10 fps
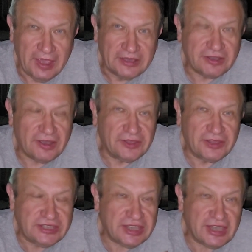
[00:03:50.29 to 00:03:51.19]
So
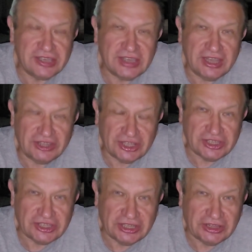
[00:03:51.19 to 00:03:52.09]
this is
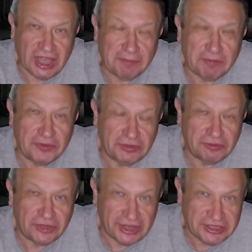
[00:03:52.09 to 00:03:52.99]
interesting type of
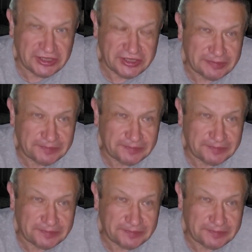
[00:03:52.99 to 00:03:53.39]
inflorescence